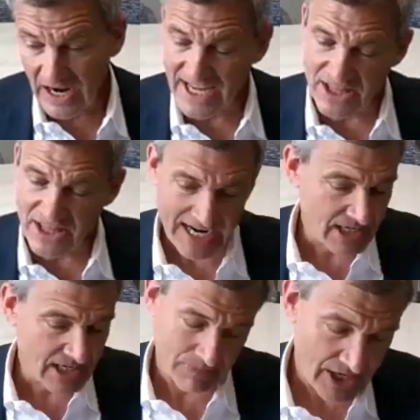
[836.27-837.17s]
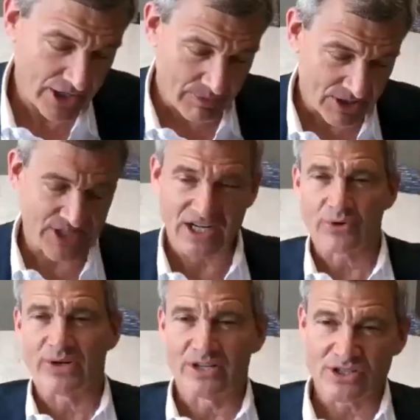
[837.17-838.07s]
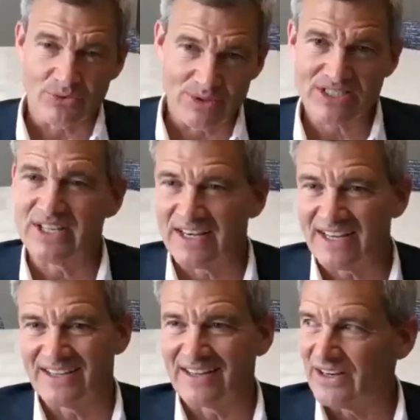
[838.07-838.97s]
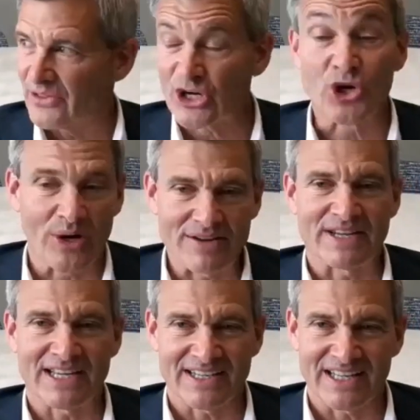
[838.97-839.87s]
I, I 100% agree. There's a risk that, you know, they're craving it.